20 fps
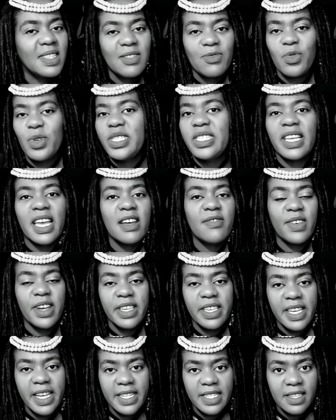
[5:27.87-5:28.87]
whichever
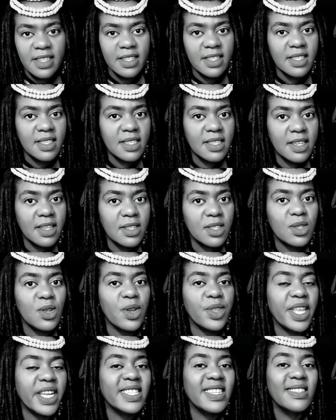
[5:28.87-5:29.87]
ear it is.
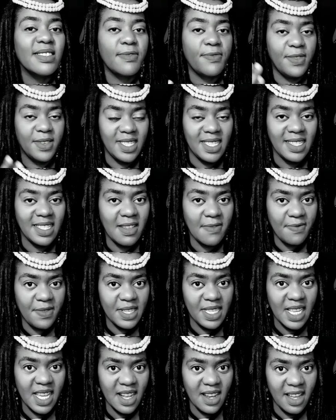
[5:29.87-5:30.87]
So that is the
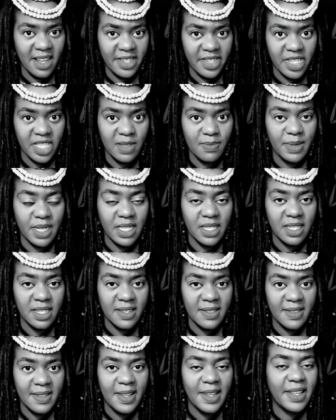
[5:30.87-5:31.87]
physical adjustment.
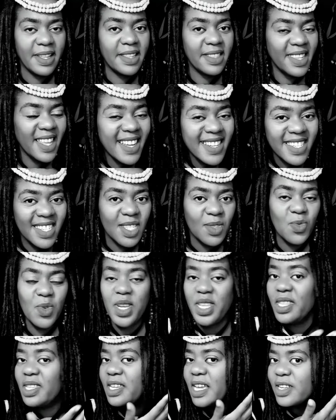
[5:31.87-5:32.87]
That is
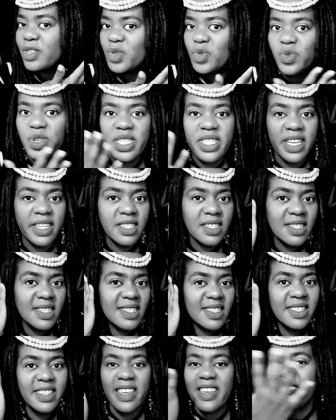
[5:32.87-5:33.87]
when they are doing that,
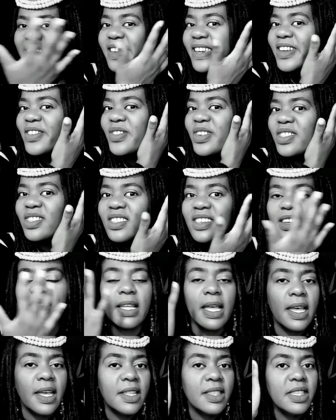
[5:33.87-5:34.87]
the hearing
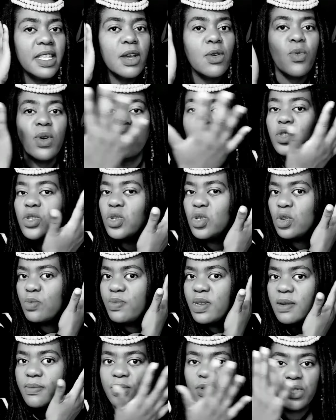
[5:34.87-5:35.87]
thing. They want you to
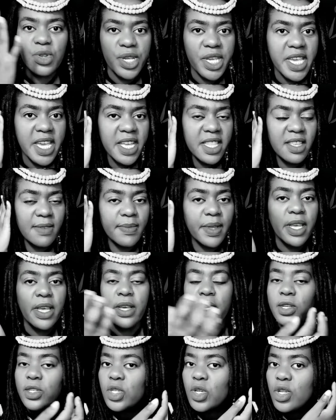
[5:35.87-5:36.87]
be able to hear them.
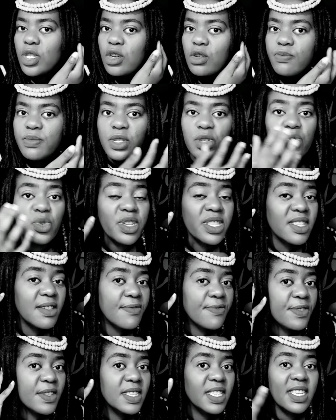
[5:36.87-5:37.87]
So they'll be doing the
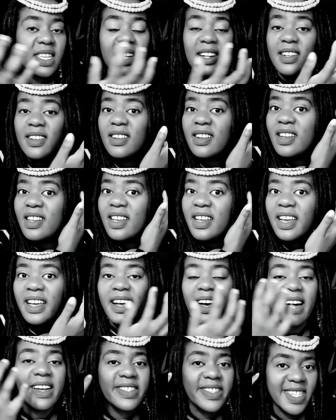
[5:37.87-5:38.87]
physical
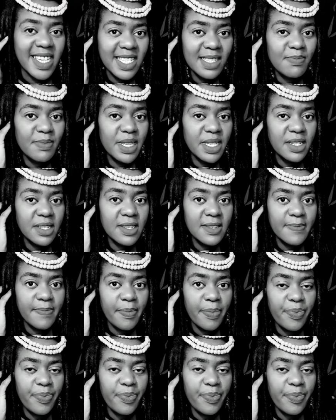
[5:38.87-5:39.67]
adjustment.